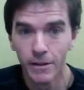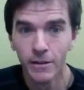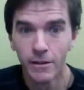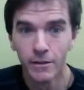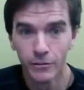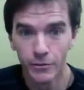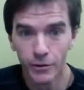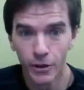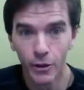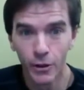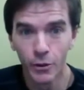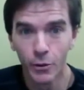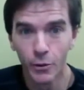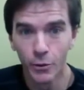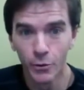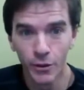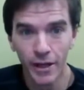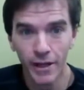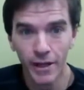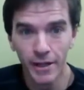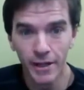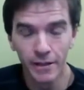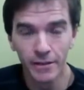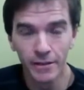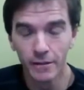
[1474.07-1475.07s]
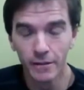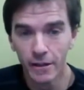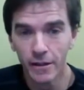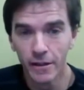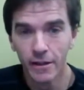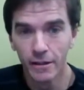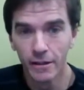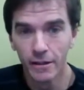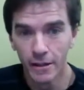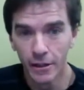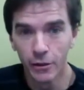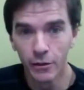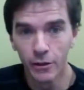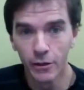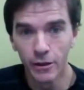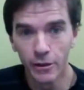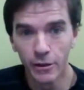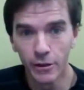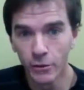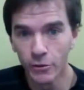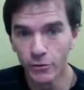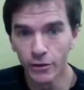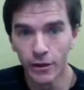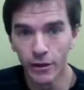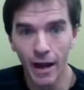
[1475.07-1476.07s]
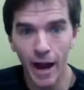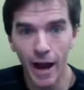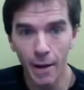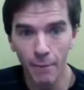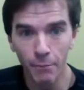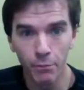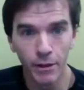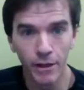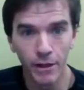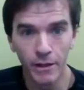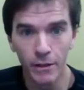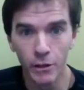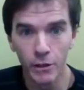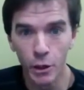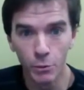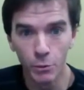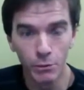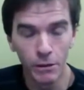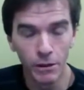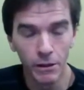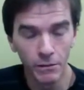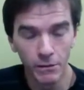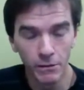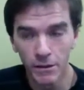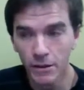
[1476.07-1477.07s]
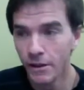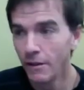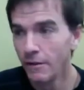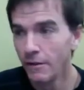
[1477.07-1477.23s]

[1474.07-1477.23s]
So they can literally use an app like Luma.